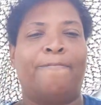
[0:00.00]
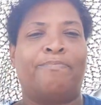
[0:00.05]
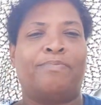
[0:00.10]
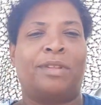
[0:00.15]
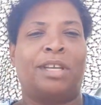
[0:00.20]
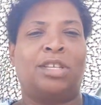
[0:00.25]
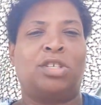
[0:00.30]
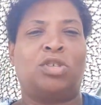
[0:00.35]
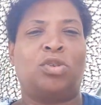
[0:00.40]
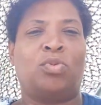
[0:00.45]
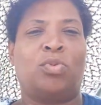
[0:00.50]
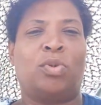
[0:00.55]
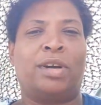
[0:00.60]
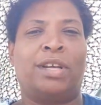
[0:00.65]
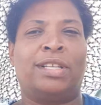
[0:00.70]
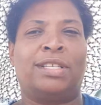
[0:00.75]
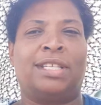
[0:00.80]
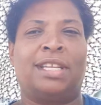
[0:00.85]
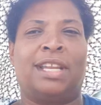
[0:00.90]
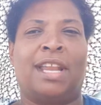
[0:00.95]
These are the
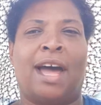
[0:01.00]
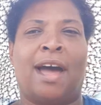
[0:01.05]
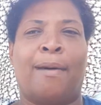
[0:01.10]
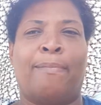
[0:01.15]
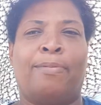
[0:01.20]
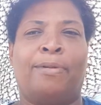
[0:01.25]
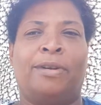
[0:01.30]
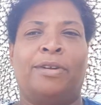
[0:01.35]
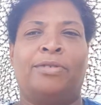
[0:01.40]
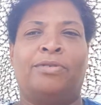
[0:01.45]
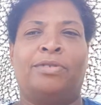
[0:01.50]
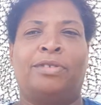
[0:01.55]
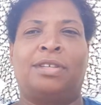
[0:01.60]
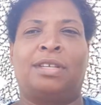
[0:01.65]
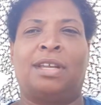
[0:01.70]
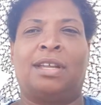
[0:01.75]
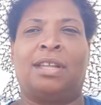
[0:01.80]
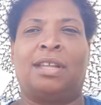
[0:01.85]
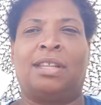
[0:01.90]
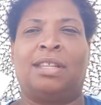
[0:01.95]
ones that I produced
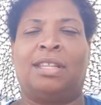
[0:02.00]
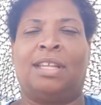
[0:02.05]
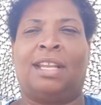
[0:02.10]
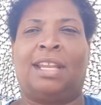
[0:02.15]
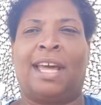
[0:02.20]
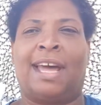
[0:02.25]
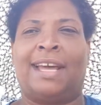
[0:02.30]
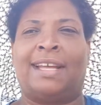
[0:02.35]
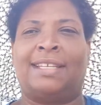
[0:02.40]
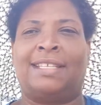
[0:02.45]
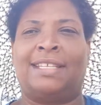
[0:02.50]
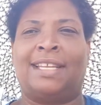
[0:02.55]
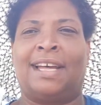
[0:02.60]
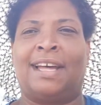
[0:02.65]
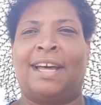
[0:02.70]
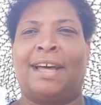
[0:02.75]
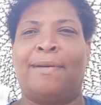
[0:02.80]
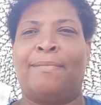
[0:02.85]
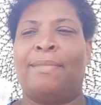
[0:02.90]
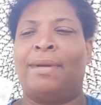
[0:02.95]
the last
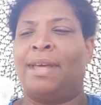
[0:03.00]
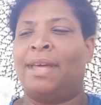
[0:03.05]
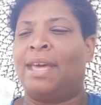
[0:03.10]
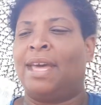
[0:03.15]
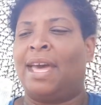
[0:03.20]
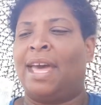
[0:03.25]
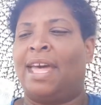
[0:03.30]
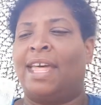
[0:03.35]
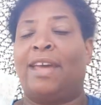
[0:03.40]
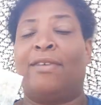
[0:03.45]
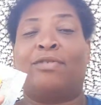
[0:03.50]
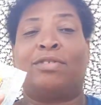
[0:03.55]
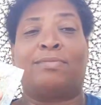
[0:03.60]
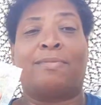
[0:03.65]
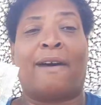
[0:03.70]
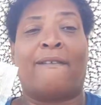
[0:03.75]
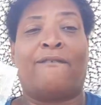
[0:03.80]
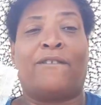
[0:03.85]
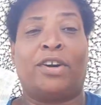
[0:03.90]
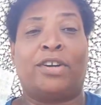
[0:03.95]
time. It was
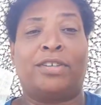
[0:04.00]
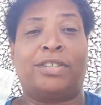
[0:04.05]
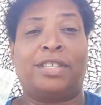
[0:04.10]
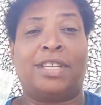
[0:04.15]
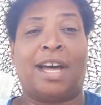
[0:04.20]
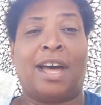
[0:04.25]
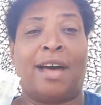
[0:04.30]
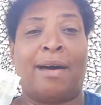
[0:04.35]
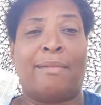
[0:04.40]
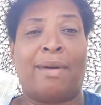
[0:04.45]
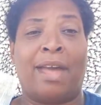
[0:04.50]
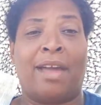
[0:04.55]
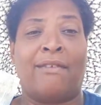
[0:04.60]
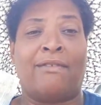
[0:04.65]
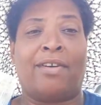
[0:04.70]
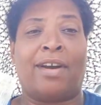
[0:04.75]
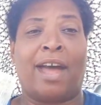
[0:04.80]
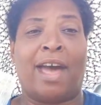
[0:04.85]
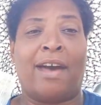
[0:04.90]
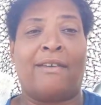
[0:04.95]
my first time
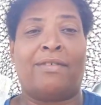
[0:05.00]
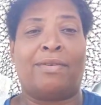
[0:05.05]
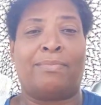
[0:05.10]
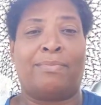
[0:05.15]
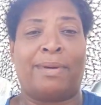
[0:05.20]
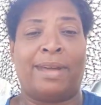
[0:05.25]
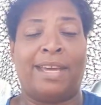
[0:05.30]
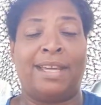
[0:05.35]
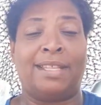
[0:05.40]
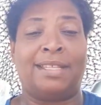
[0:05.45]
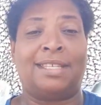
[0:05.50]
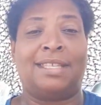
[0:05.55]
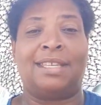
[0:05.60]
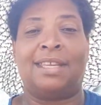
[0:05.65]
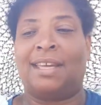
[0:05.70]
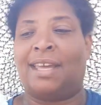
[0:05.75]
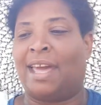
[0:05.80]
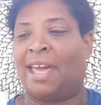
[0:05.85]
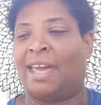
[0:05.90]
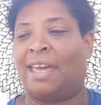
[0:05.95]
ever having beets,
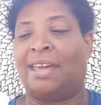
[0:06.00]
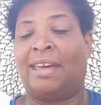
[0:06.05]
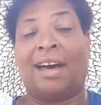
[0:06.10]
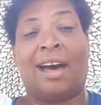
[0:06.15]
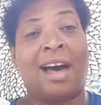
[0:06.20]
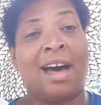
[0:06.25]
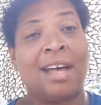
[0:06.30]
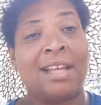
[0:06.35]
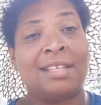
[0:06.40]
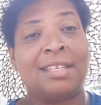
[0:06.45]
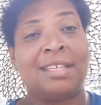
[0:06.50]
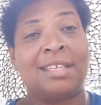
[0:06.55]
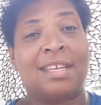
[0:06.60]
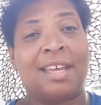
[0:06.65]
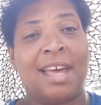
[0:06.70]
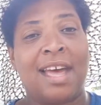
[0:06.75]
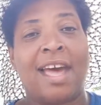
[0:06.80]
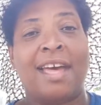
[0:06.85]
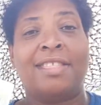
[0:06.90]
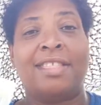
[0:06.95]
and guys,
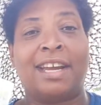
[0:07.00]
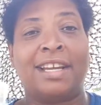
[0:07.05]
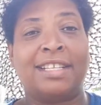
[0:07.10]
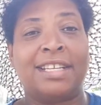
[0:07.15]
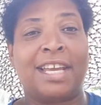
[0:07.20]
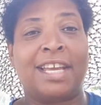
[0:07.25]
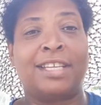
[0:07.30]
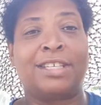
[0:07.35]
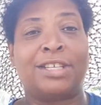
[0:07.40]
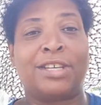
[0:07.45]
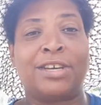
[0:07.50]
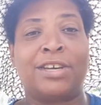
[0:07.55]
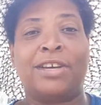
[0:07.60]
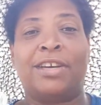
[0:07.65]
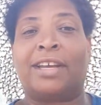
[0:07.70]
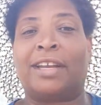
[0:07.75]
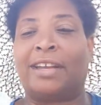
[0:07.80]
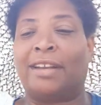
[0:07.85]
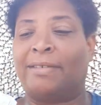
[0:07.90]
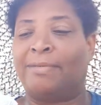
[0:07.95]
they taste
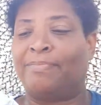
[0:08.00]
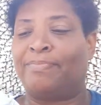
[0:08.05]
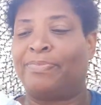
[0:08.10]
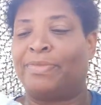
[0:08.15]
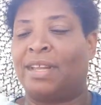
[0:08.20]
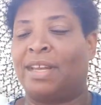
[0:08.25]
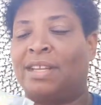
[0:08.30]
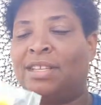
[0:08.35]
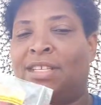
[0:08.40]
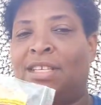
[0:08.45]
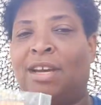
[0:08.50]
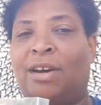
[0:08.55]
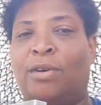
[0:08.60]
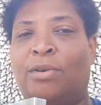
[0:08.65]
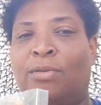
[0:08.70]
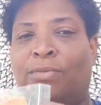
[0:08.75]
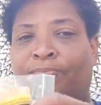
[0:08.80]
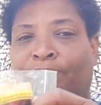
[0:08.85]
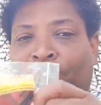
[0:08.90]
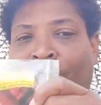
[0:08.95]
good.
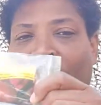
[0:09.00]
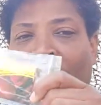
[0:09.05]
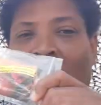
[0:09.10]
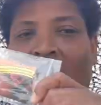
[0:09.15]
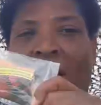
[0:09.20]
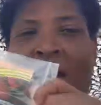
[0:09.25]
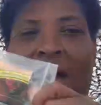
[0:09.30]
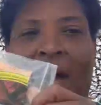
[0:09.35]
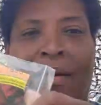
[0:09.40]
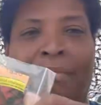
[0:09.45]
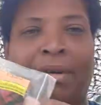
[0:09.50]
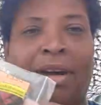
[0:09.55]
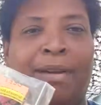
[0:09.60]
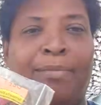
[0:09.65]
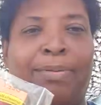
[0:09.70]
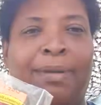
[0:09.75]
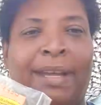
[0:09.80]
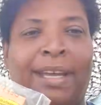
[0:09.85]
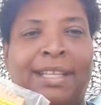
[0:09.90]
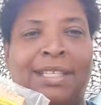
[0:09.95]
So I'm gonna
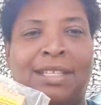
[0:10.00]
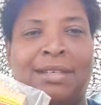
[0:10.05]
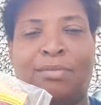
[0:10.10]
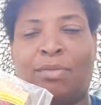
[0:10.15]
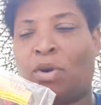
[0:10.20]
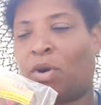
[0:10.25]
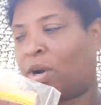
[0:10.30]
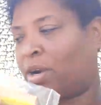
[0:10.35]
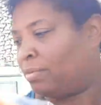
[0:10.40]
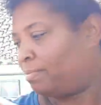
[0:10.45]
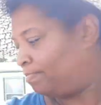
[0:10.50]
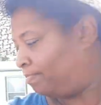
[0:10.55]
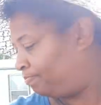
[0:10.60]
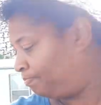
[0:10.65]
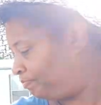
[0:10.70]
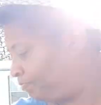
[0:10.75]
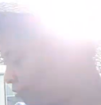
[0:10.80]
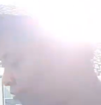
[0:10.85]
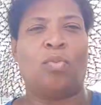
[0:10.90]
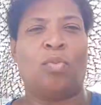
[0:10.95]
plant some more.
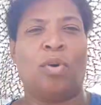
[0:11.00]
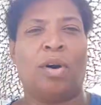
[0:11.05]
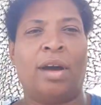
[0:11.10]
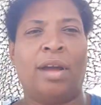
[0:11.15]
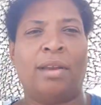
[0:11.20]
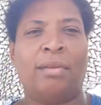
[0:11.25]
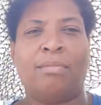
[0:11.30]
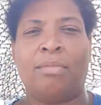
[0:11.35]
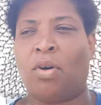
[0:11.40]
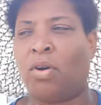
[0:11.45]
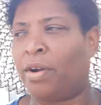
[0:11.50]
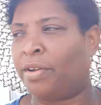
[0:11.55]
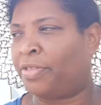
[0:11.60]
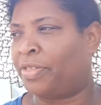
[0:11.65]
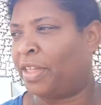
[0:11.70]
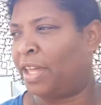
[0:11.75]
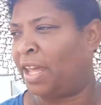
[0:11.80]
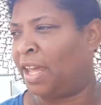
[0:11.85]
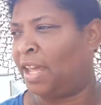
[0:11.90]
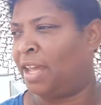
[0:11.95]
One more
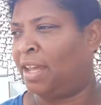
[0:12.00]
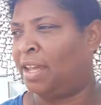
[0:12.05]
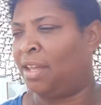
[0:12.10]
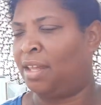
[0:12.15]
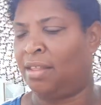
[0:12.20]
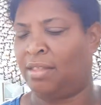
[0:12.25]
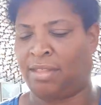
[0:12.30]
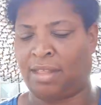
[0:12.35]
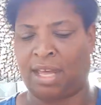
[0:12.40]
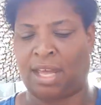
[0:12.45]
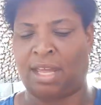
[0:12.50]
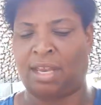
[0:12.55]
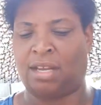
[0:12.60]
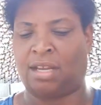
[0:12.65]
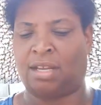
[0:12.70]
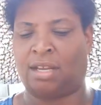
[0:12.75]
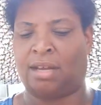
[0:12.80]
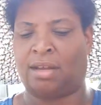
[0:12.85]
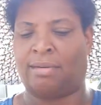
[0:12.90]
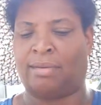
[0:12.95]
thing that
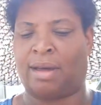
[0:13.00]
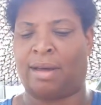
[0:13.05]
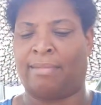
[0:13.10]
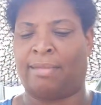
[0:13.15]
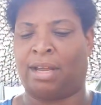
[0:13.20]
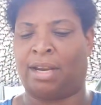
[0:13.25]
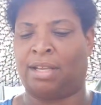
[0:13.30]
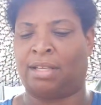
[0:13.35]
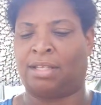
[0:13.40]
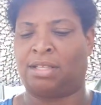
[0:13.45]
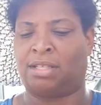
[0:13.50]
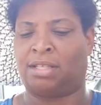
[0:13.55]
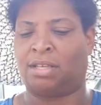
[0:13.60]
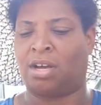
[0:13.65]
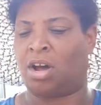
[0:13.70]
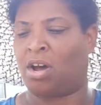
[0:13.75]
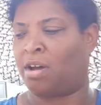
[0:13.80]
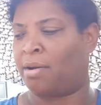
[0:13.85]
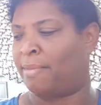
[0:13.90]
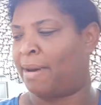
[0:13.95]
I'm gonna
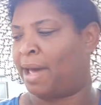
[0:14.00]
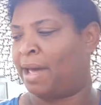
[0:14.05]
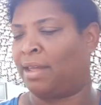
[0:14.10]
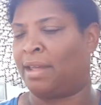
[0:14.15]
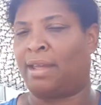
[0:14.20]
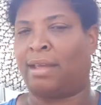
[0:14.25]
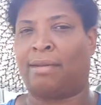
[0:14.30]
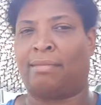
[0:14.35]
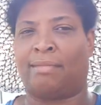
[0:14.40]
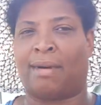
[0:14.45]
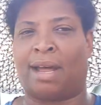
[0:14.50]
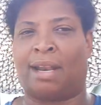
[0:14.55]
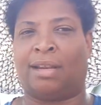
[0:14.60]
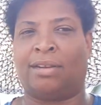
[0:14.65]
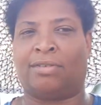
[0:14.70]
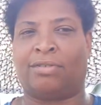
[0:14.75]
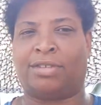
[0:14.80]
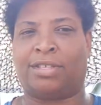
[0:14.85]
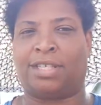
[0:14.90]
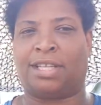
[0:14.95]
talk about in my
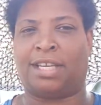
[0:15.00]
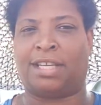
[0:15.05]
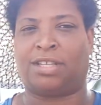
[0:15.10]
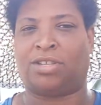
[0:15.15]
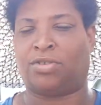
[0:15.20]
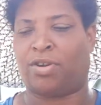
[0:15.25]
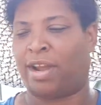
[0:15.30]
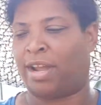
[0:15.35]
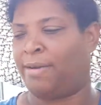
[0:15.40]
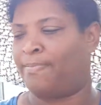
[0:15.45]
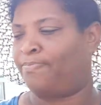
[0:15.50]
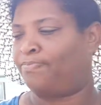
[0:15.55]
little seed tray,